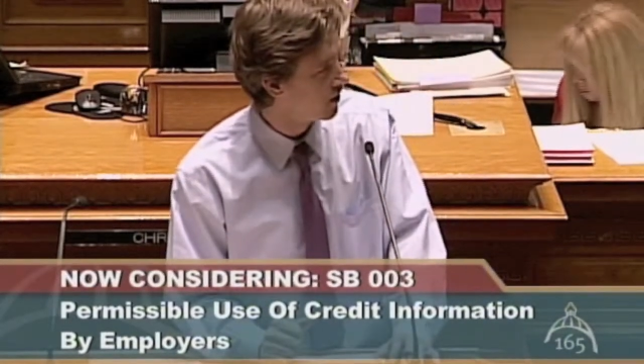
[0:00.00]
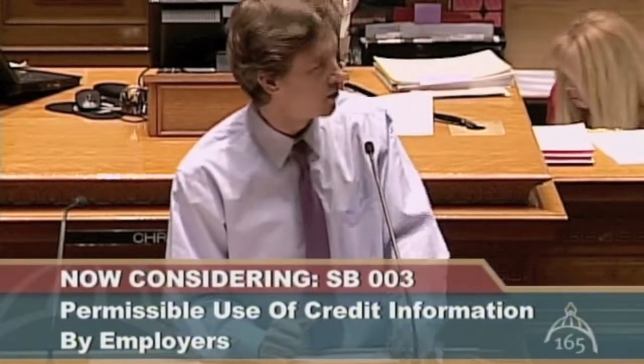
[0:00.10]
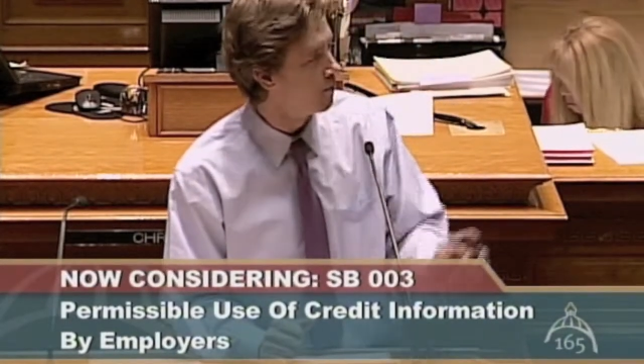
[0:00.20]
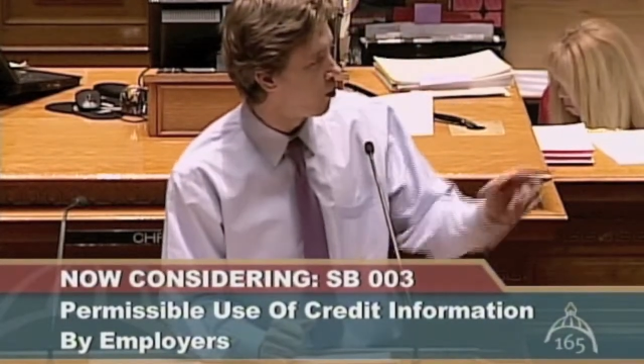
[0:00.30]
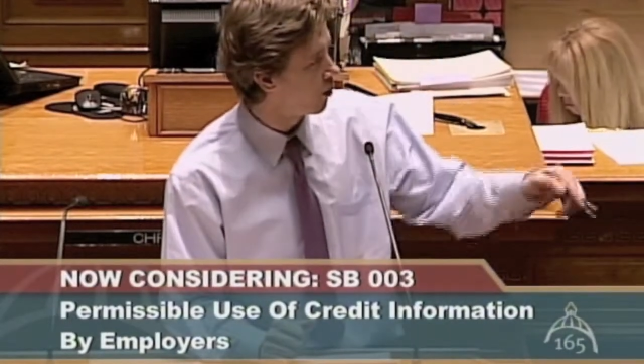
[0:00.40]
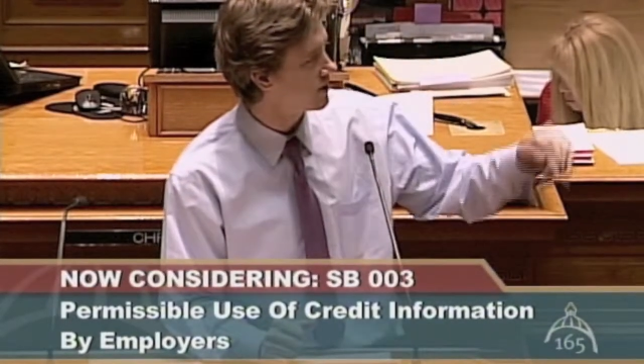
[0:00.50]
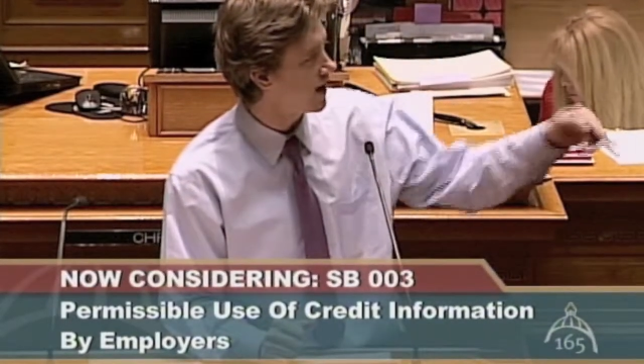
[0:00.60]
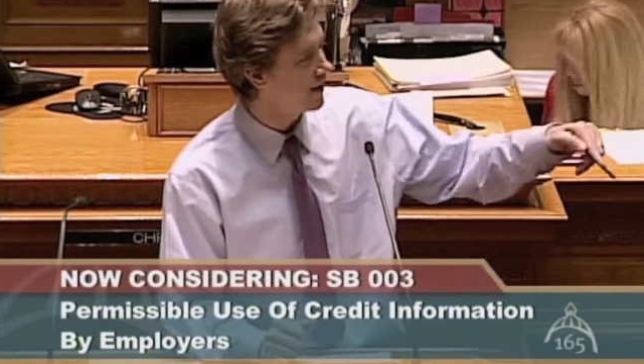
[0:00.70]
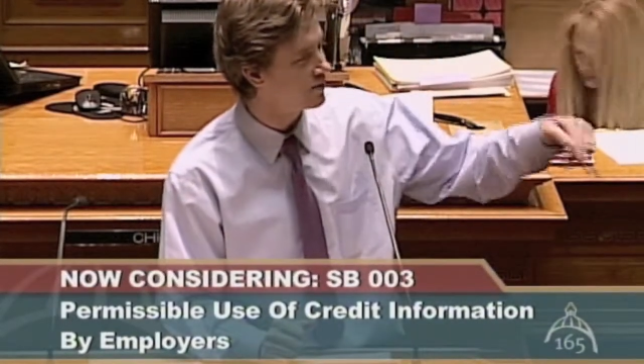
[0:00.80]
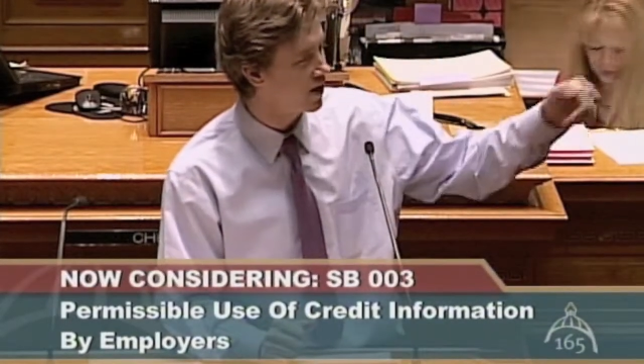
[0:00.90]
the more
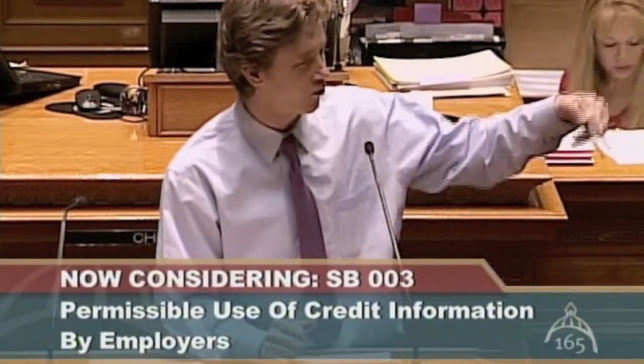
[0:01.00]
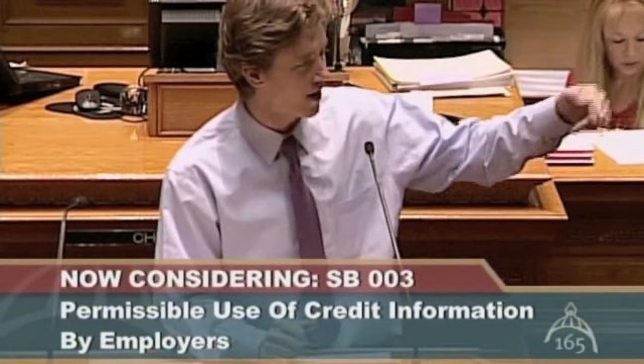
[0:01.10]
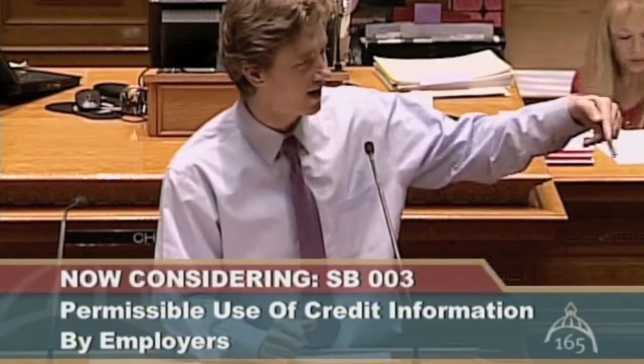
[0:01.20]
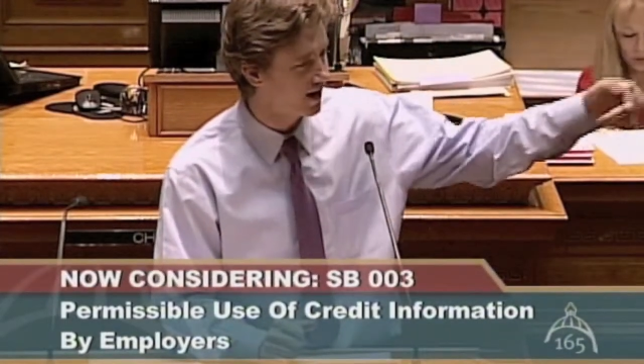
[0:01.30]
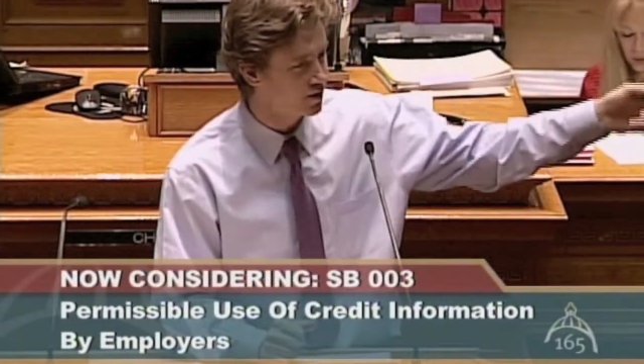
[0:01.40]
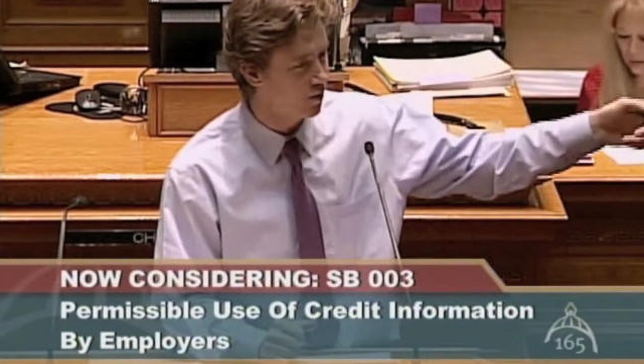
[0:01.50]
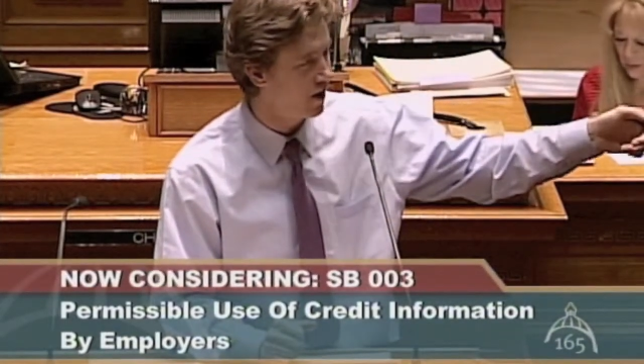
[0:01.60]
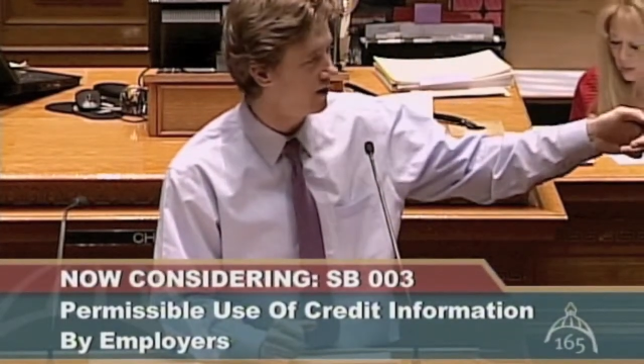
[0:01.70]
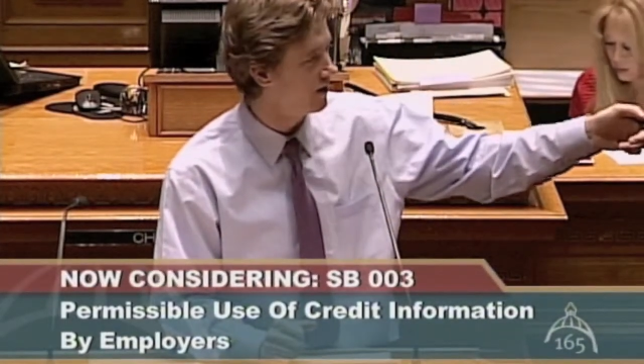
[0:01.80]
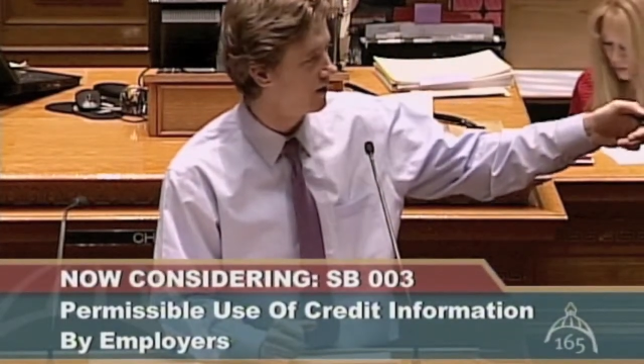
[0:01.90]
times their credit gets
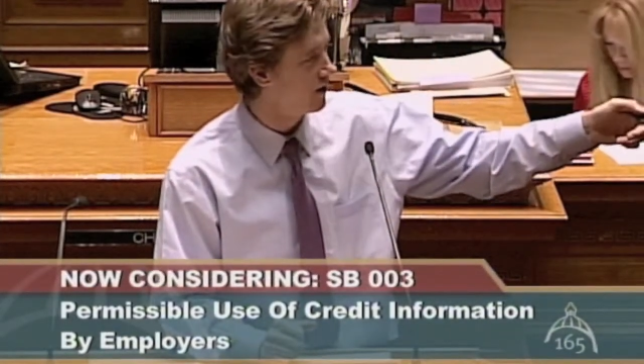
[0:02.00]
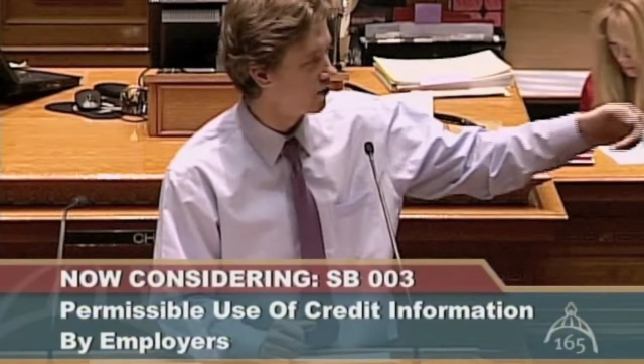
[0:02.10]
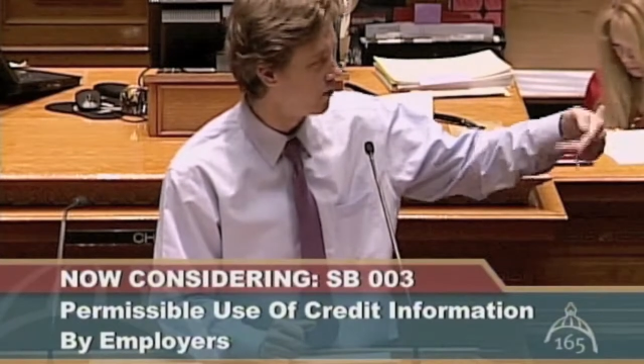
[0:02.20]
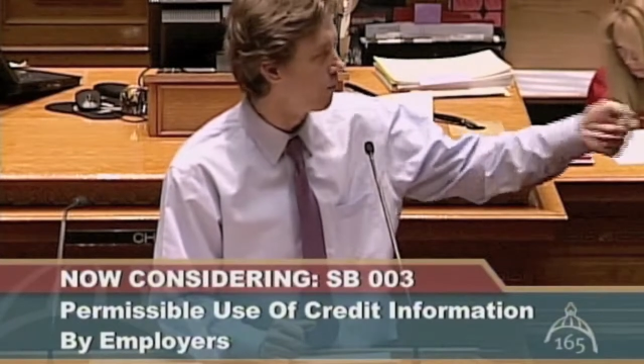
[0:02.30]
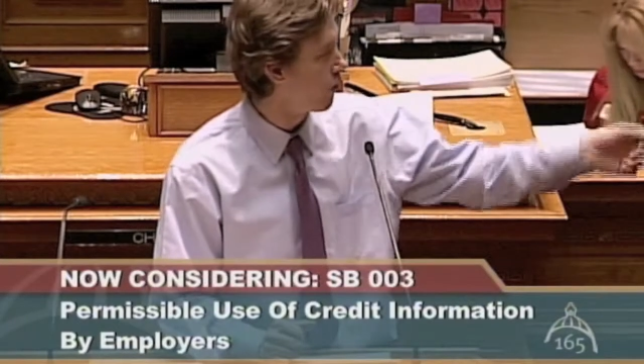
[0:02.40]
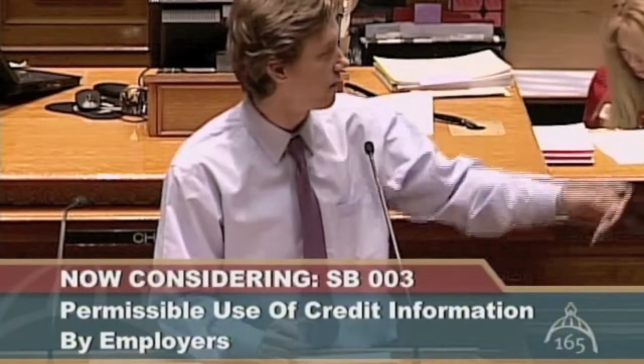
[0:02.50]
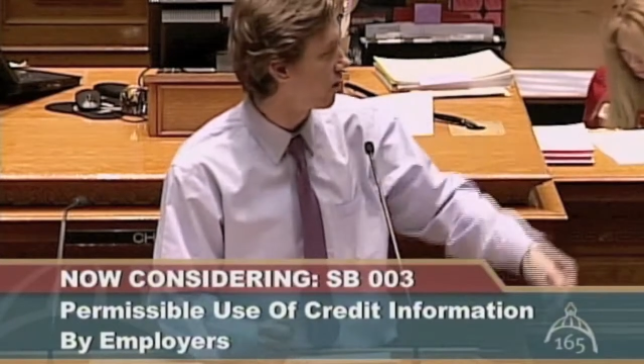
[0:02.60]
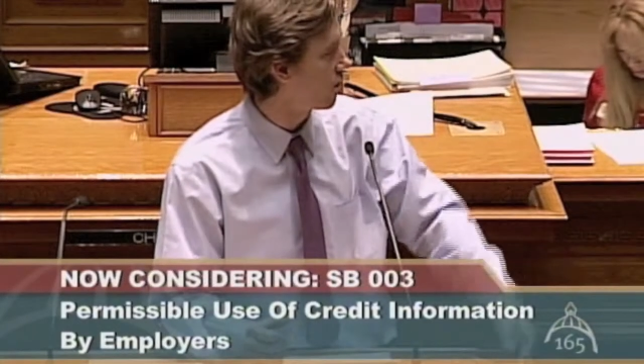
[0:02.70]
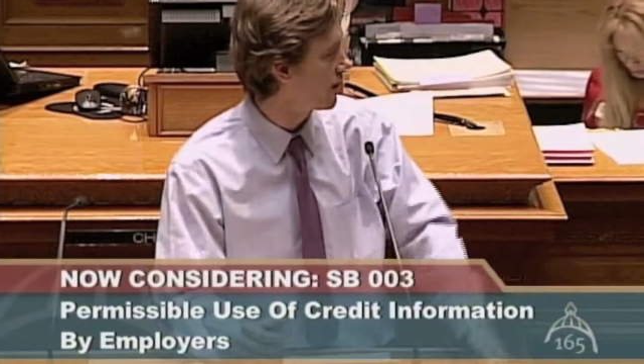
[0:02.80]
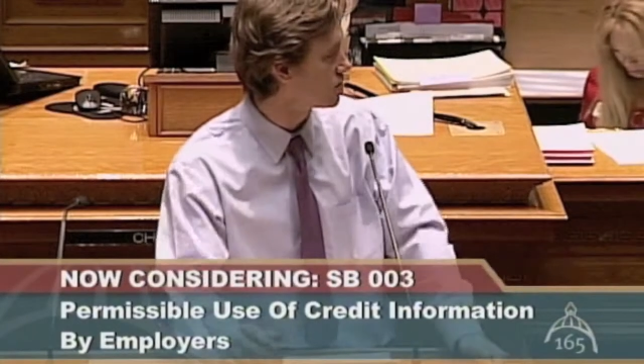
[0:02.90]
run, the more
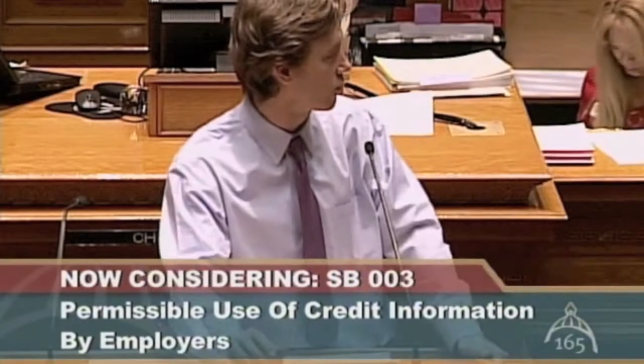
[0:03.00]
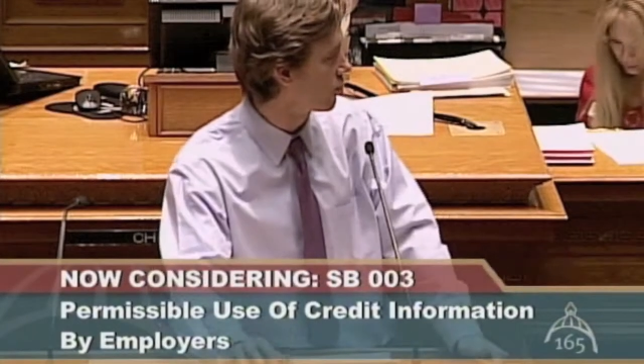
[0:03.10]
their credit